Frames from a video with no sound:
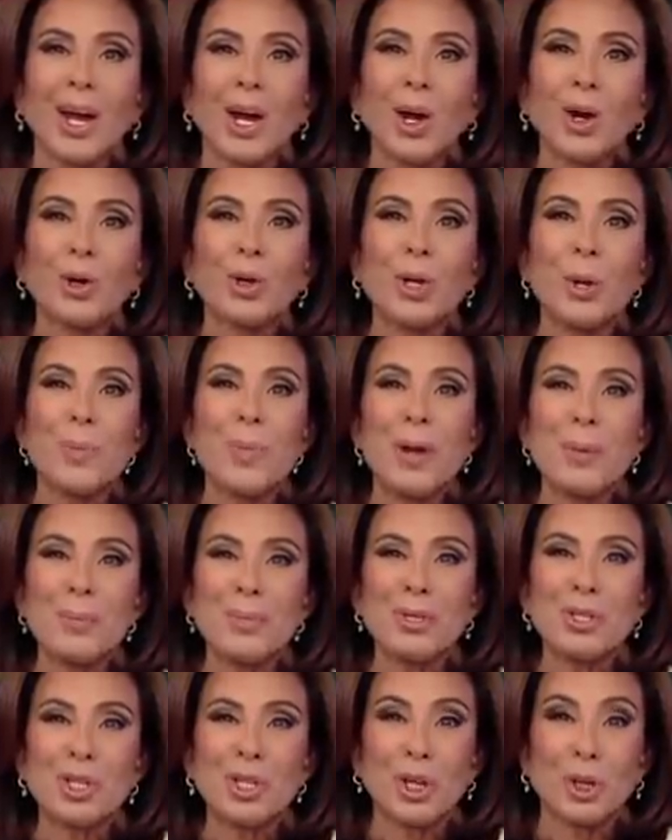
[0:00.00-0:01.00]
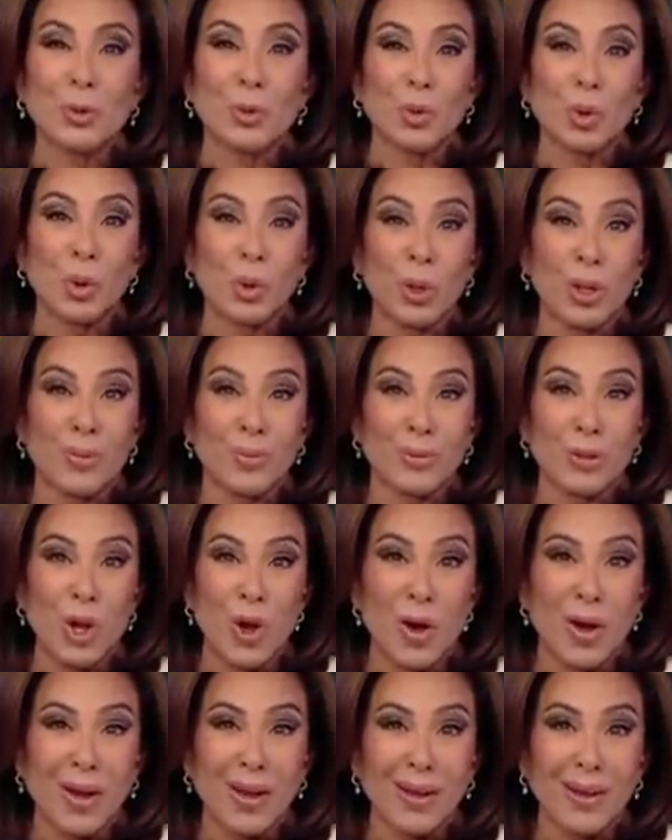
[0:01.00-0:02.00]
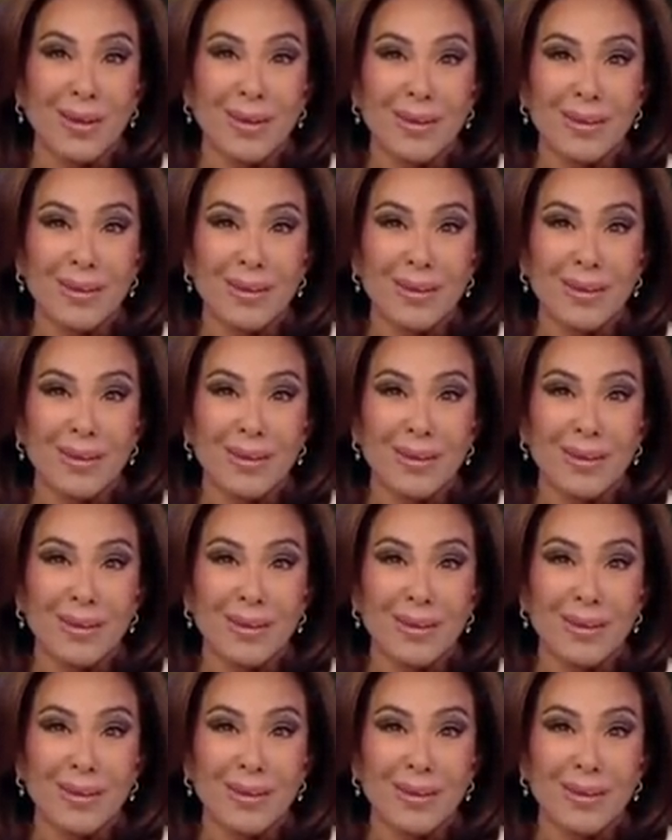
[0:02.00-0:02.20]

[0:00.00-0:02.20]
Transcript: Her commitment to the rule of law?